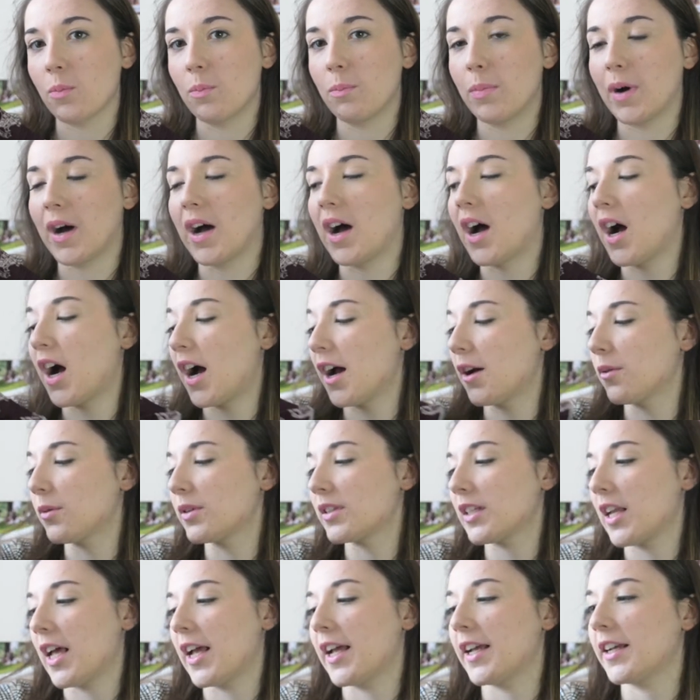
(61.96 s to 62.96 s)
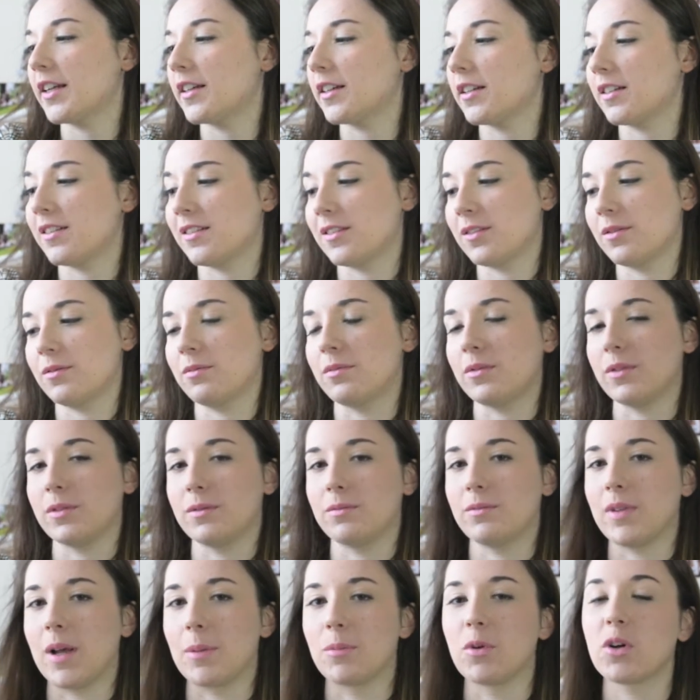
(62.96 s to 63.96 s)
but I was like,
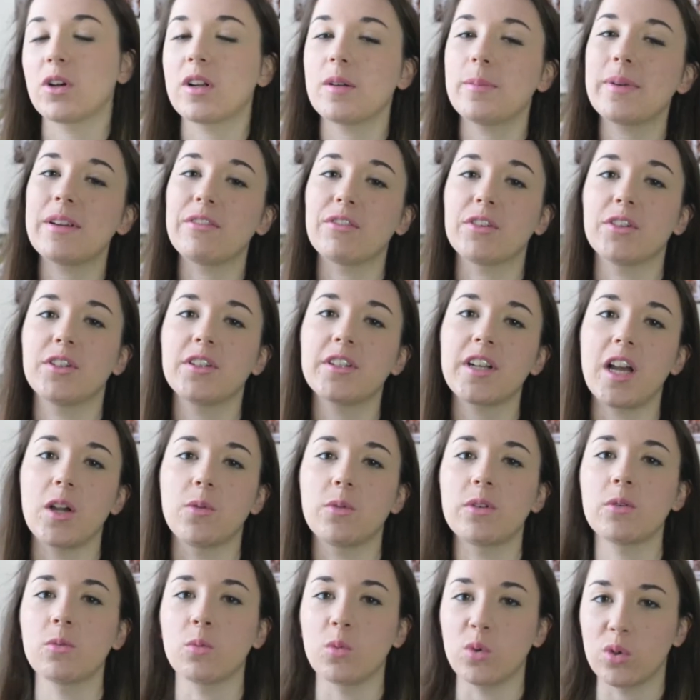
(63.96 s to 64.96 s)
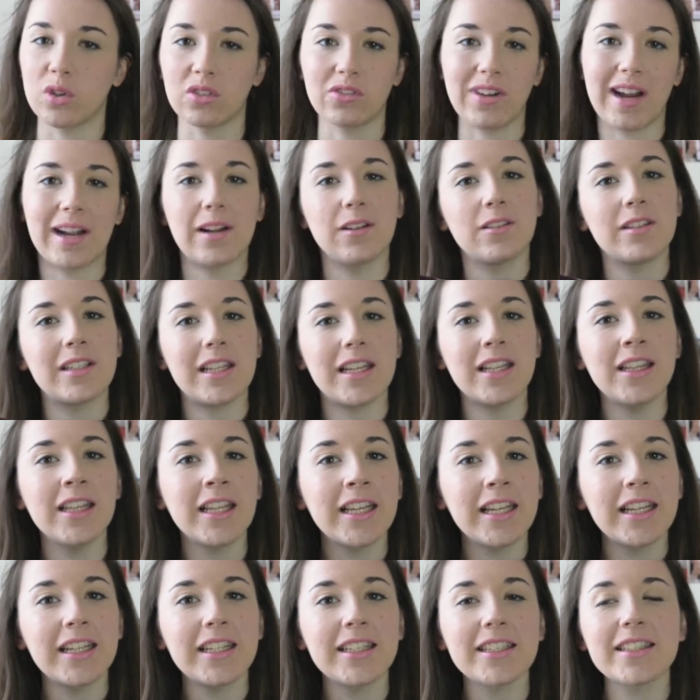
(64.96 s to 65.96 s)
I'm not gonna be rude, I wouldn't walk around in
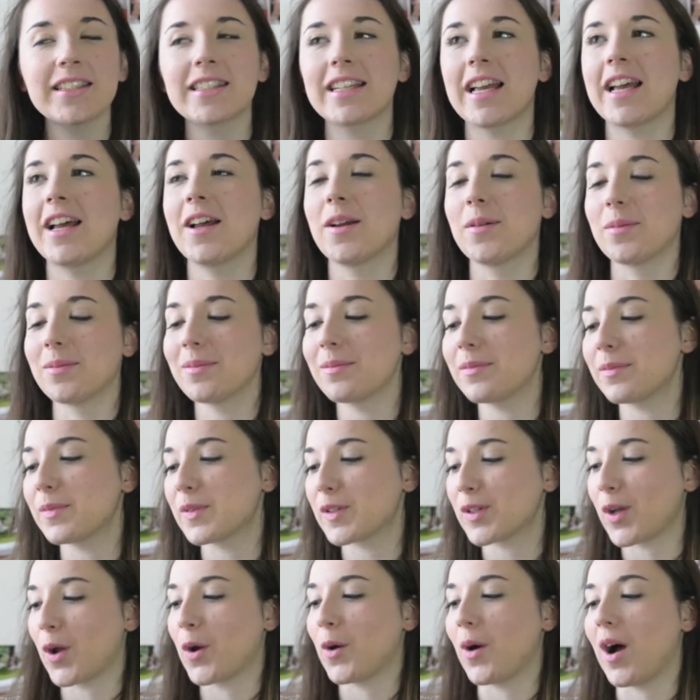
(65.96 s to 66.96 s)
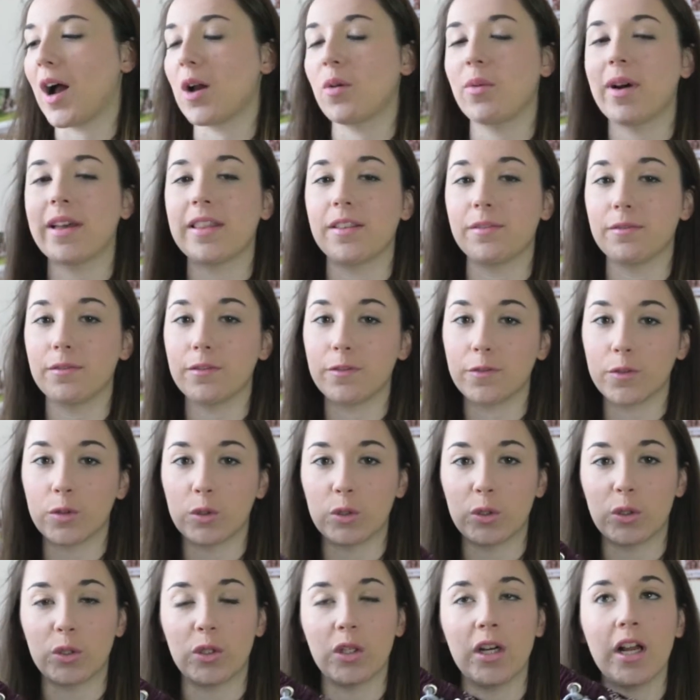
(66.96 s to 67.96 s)
these. So I wear them
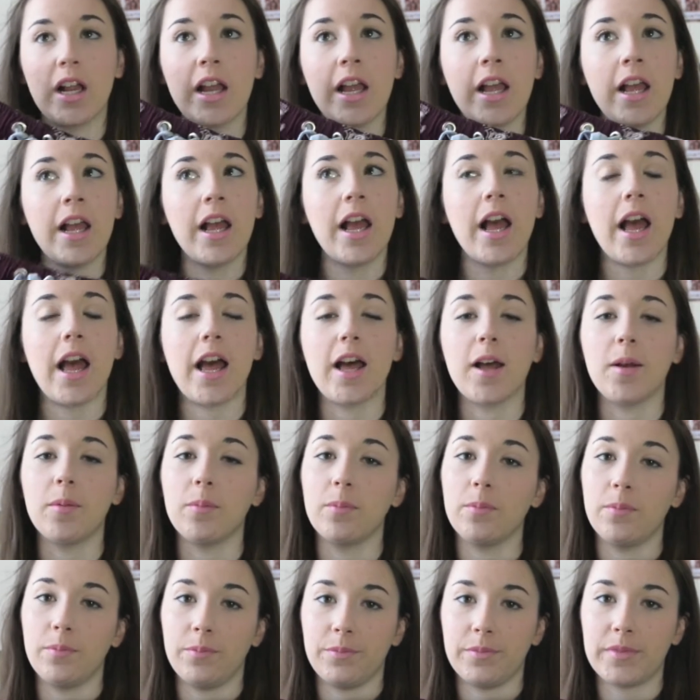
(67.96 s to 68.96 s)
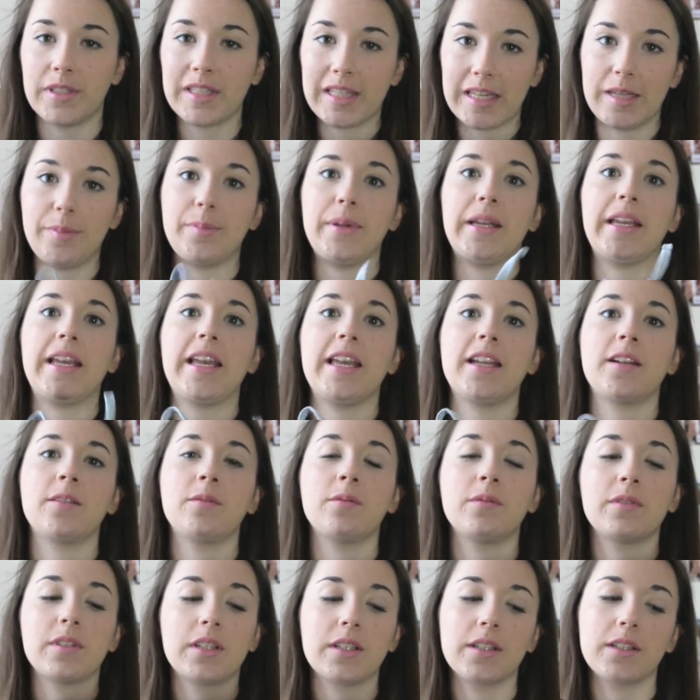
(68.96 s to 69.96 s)
for sleeping
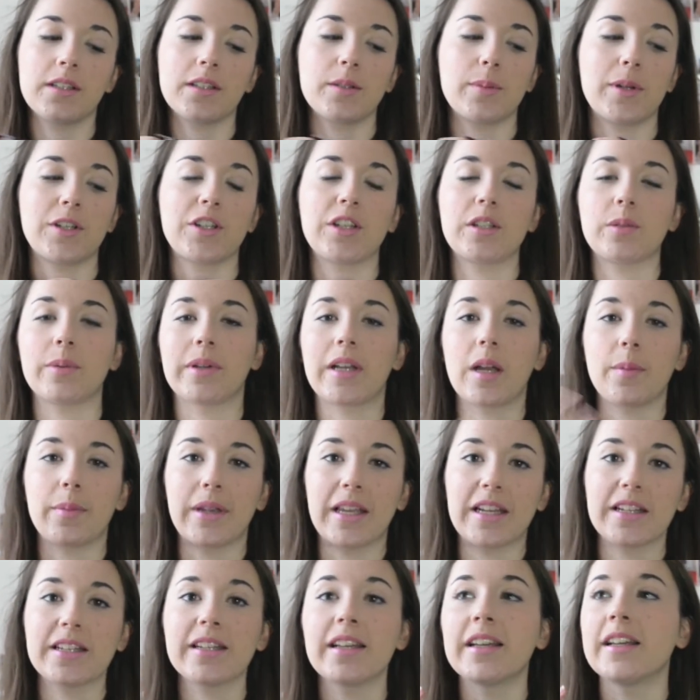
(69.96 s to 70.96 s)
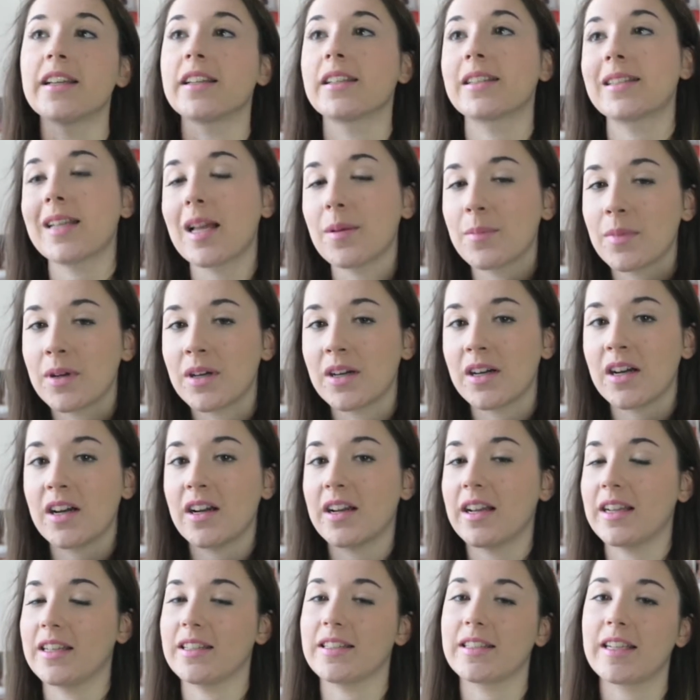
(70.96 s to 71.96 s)
in. Especially as we're coming into
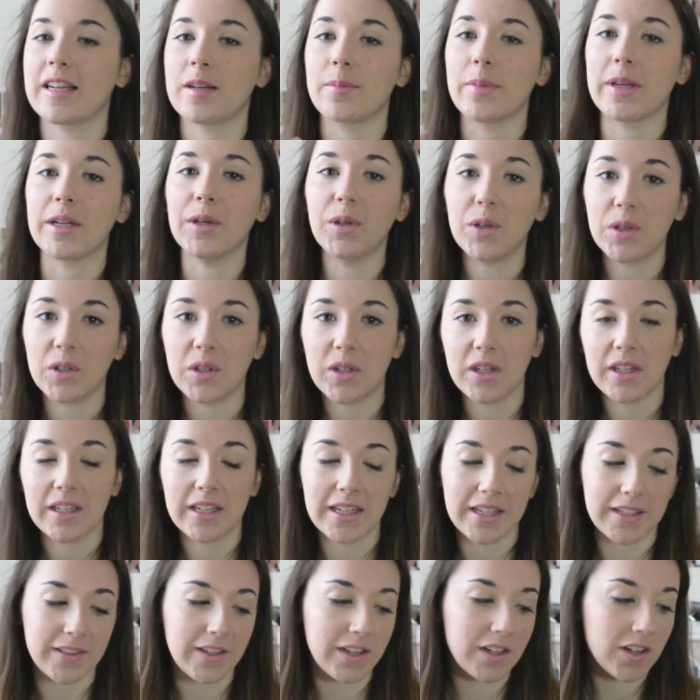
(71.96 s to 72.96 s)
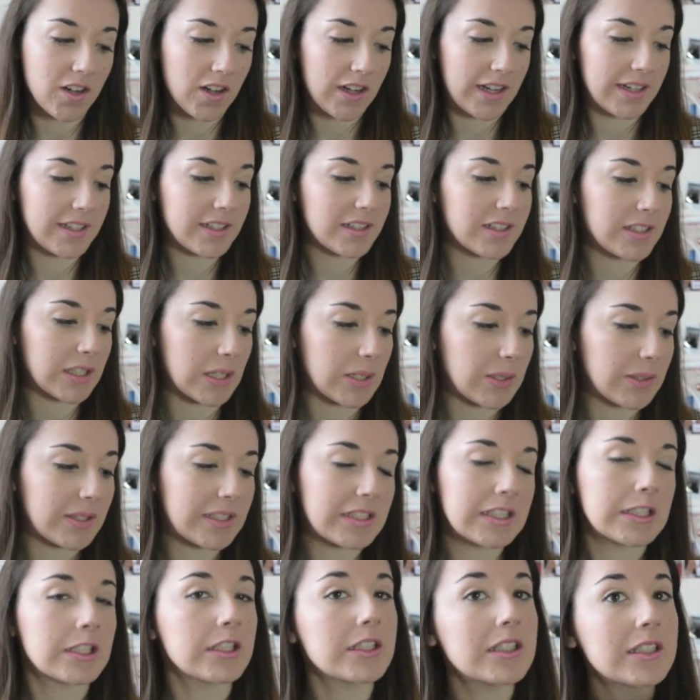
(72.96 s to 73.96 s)
summer, it's going to be hot in the night, so
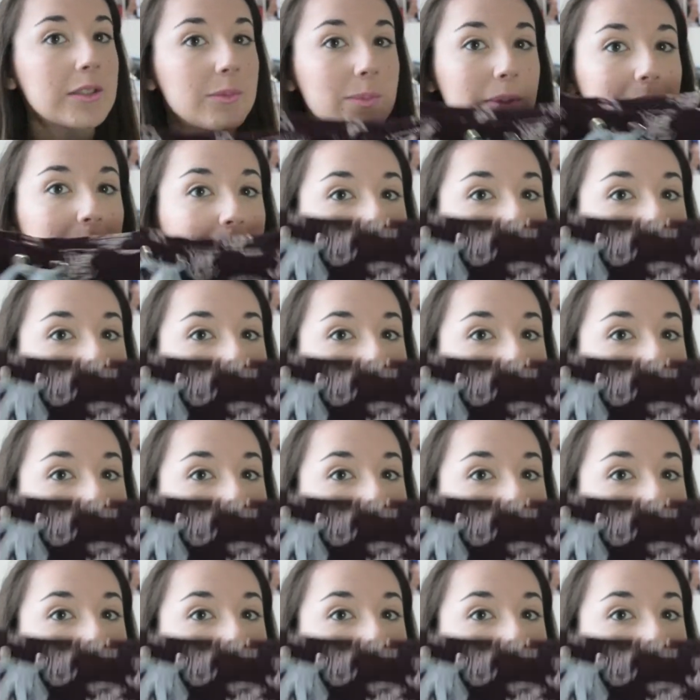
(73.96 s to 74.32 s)
it's good to be